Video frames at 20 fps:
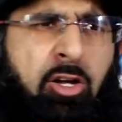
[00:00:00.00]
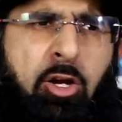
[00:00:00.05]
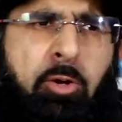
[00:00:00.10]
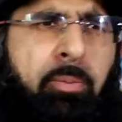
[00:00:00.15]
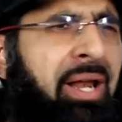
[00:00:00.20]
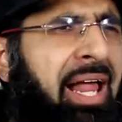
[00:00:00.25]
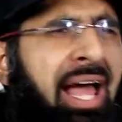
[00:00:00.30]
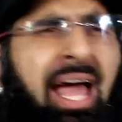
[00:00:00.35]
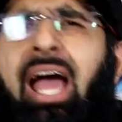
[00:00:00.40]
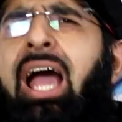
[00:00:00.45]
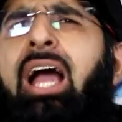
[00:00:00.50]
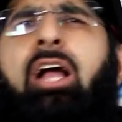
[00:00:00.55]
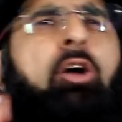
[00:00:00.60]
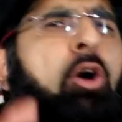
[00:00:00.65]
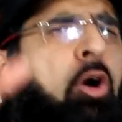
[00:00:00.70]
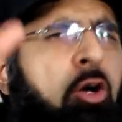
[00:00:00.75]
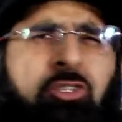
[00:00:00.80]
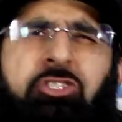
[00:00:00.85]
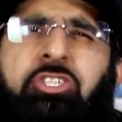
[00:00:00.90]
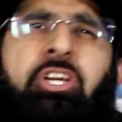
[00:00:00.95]
are gonna be like,
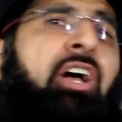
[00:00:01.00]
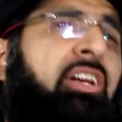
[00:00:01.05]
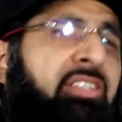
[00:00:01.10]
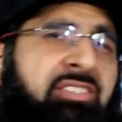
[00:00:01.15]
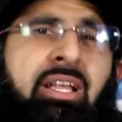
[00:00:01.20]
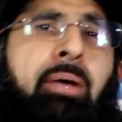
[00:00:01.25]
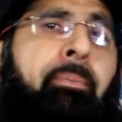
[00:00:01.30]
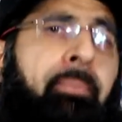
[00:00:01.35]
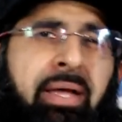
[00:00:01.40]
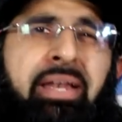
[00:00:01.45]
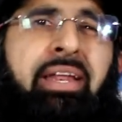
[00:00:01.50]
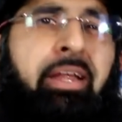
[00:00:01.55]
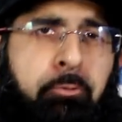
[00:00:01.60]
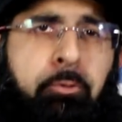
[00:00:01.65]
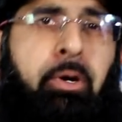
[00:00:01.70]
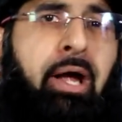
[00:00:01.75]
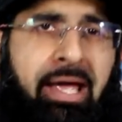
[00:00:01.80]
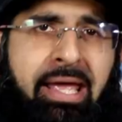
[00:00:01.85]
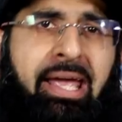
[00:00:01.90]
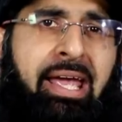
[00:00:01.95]
hang on just a minute
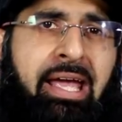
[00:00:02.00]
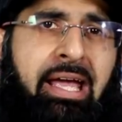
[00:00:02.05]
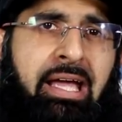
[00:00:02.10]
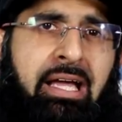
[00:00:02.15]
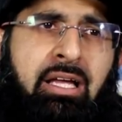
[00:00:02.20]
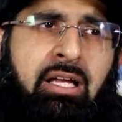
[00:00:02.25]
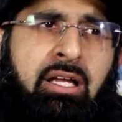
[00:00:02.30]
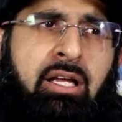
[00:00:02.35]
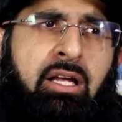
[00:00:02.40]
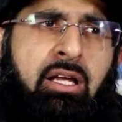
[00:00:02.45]
right here.